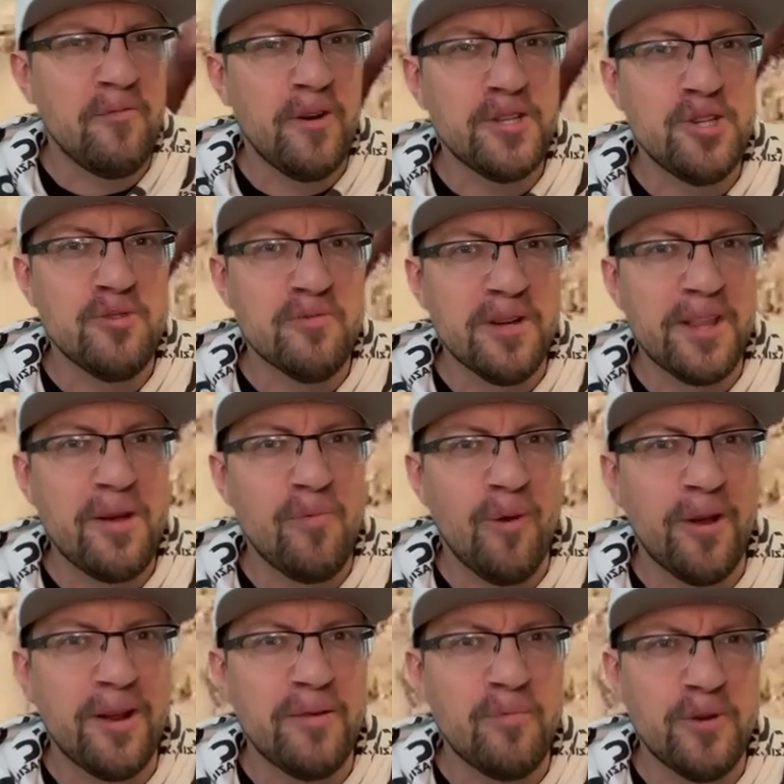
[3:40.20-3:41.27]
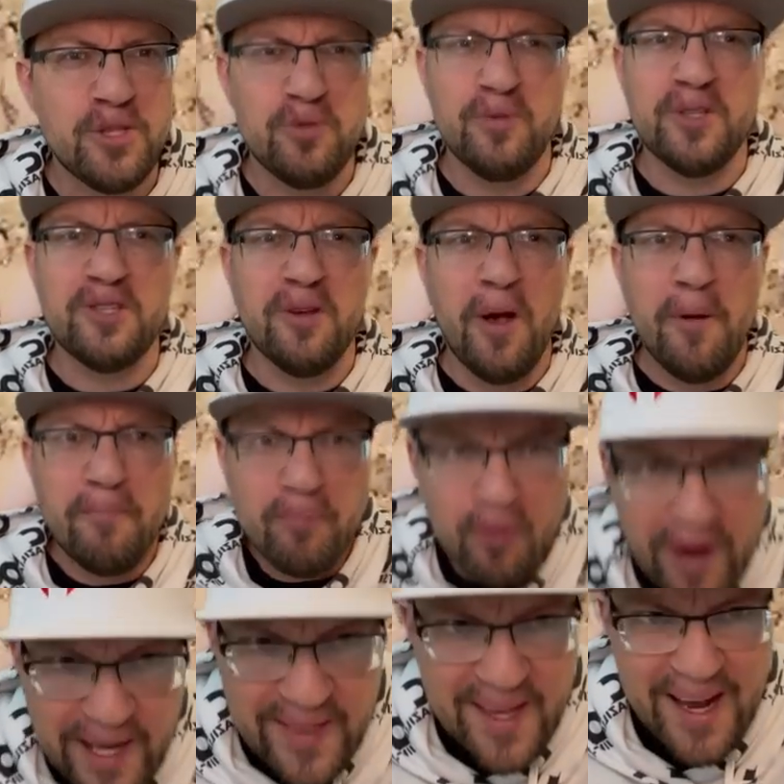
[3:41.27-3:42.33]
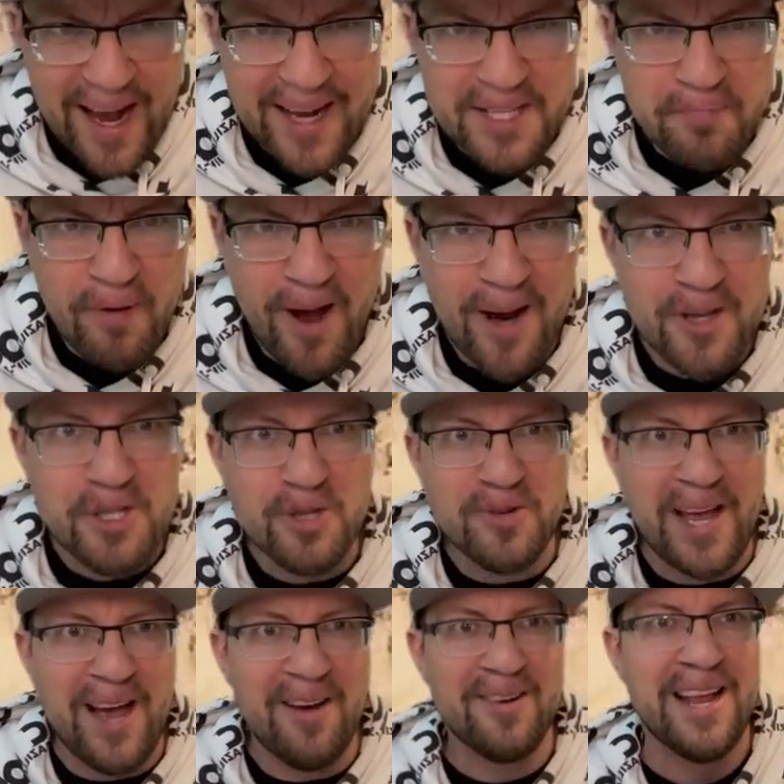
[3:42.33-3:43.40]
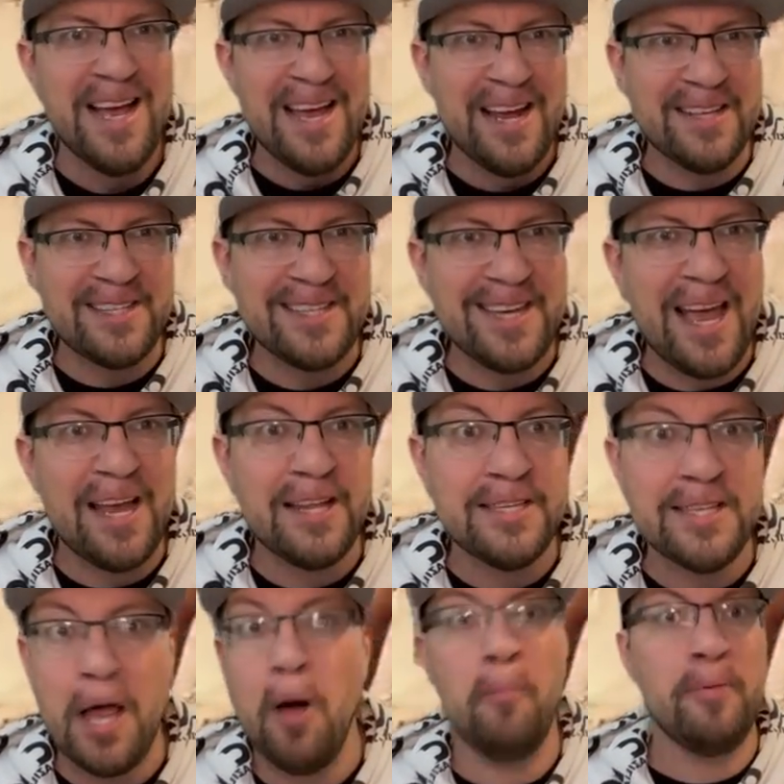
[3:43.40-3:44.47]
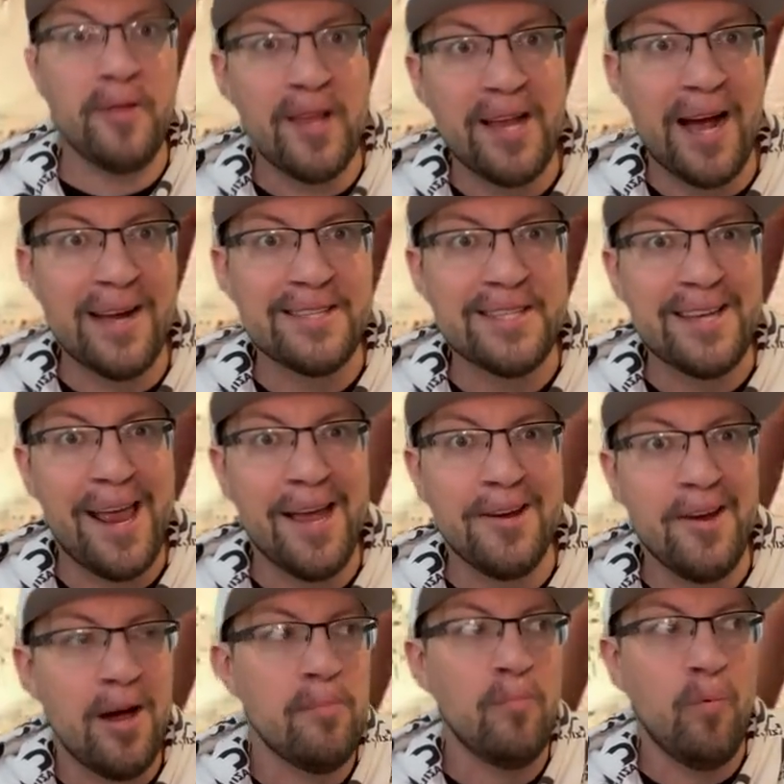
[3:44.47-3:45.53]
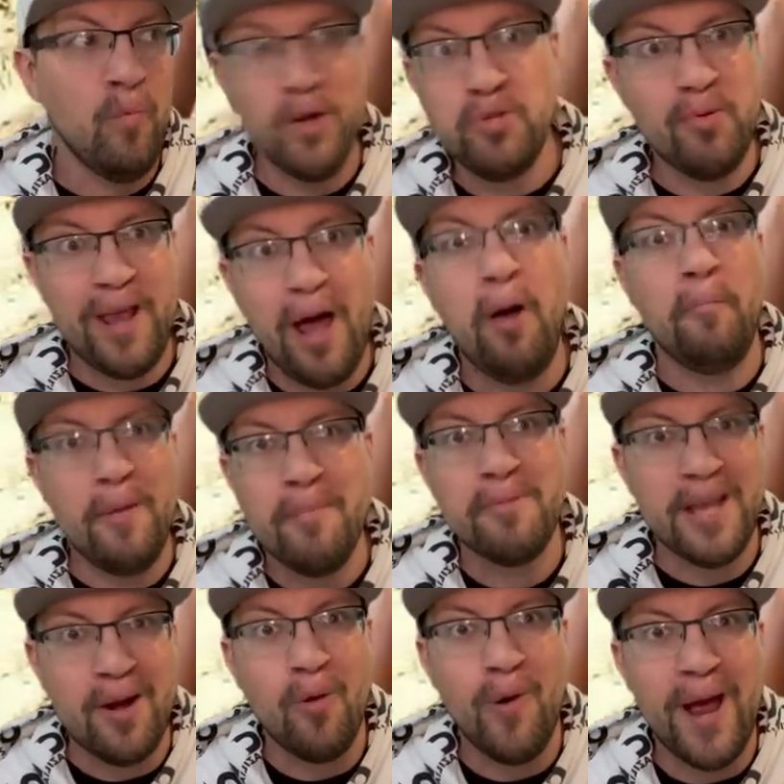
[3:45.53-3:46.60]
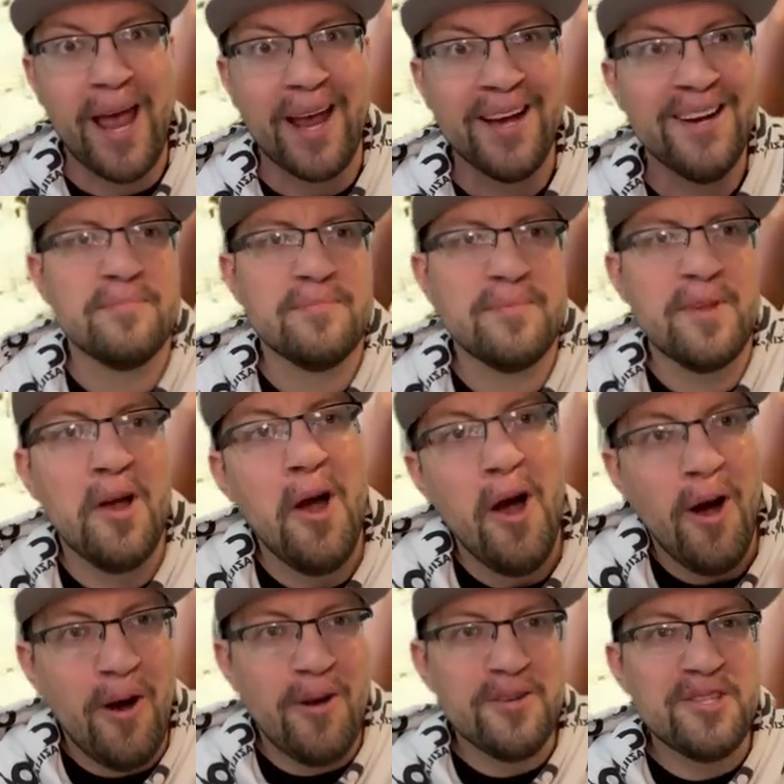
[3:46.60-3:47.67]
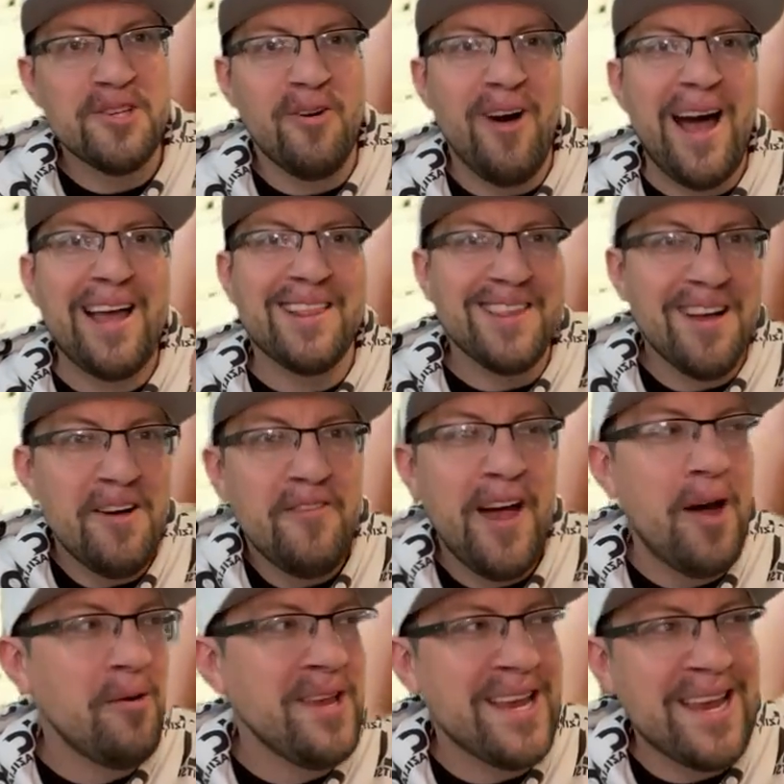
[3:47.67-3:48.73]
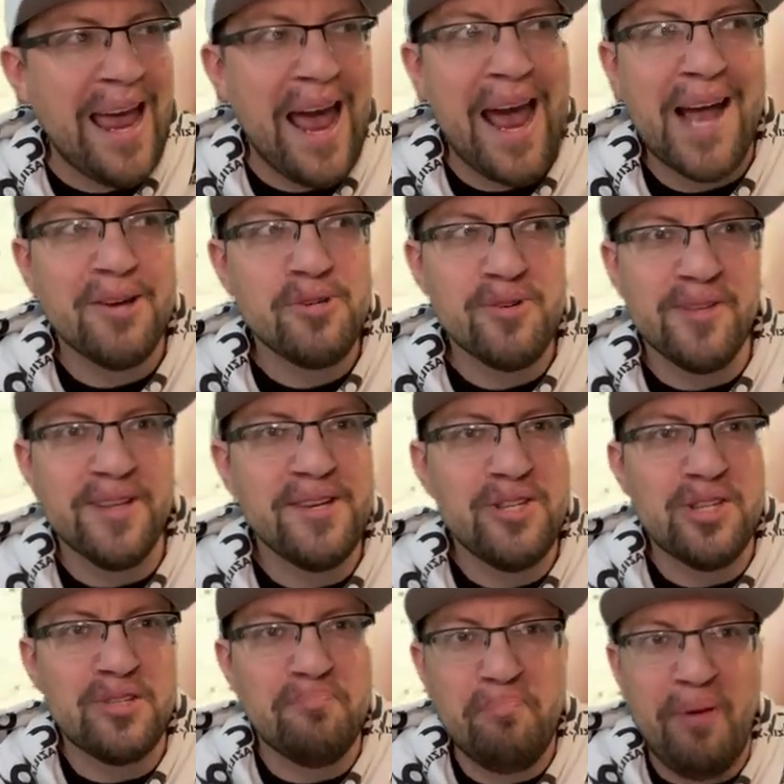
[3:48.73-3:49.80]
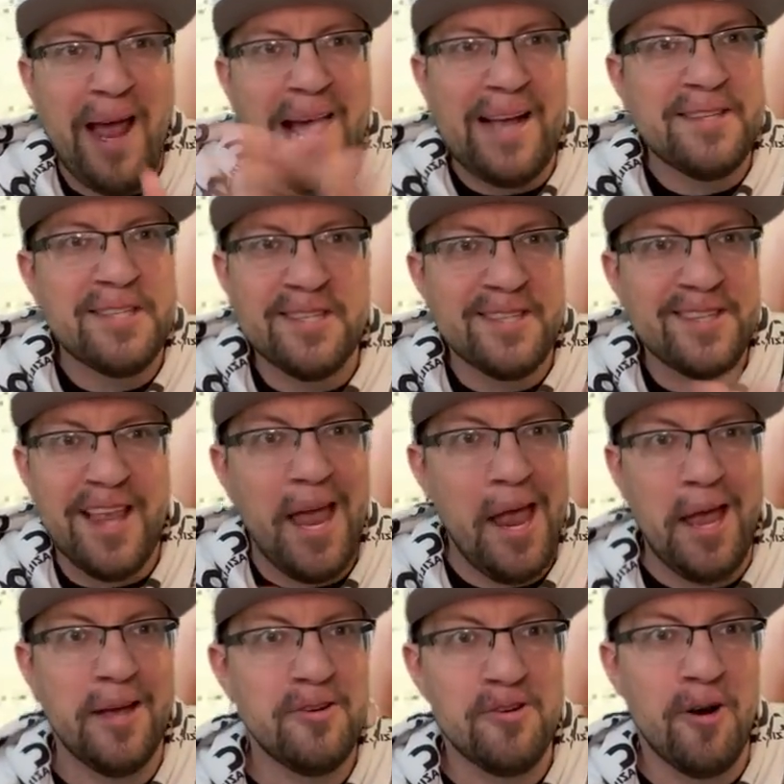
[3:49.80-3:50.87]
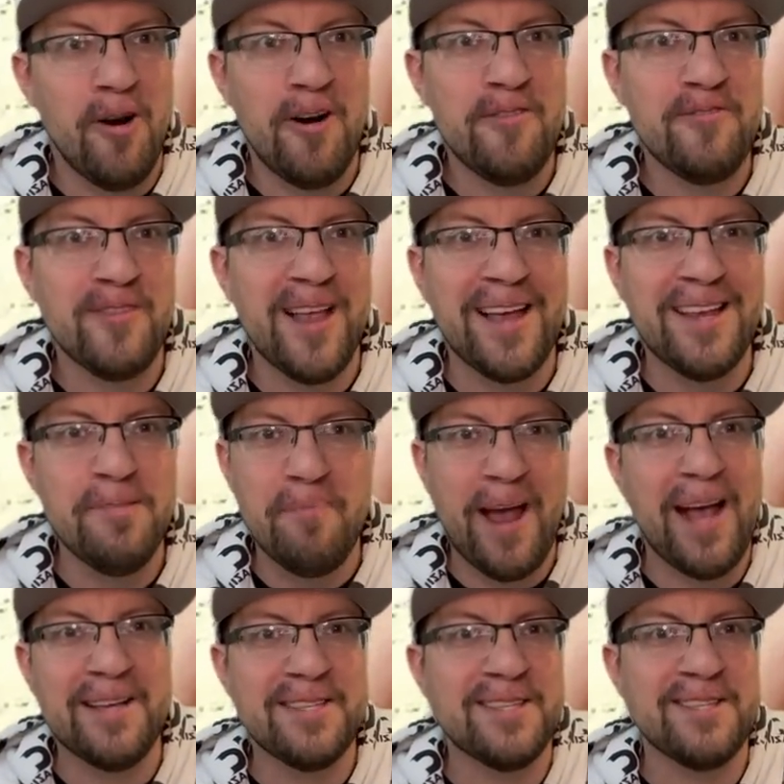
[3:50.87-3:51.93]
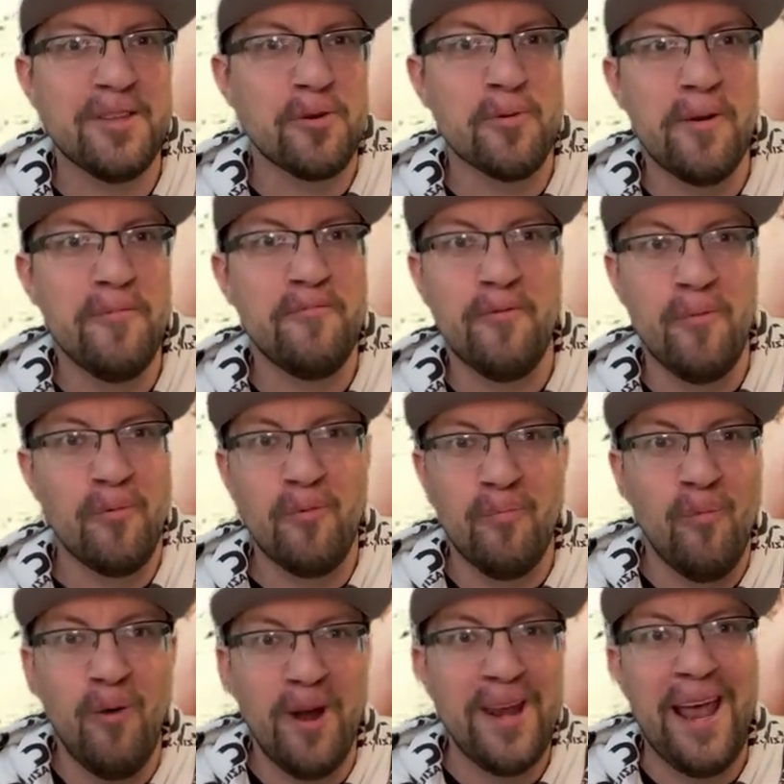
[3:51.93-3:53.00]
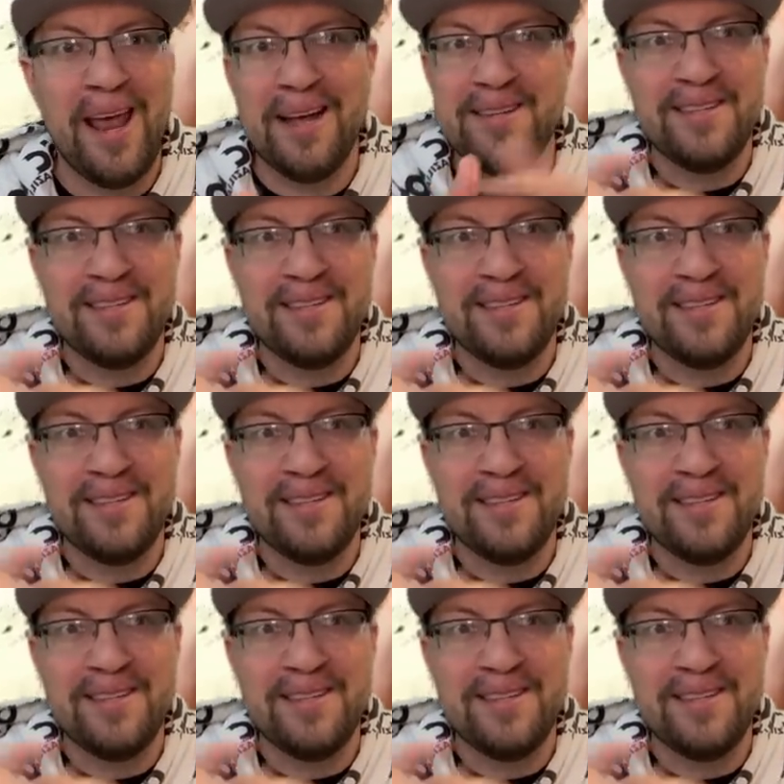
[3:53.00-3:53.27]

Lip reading: what you really wanted, which was break the guy's posture down. Instead, he's helping the guy stand up, which would help him get away. Also, I love how he casually just passes the hand off, like he passes the grip from one hand